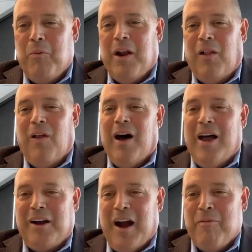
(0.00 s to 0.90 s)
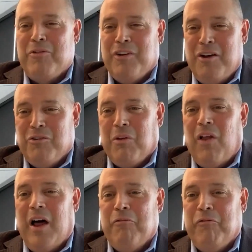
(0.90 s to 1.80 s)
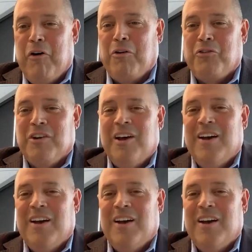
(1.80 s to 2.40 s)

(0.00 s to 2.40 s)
We had a lot of conversations, a lot of folks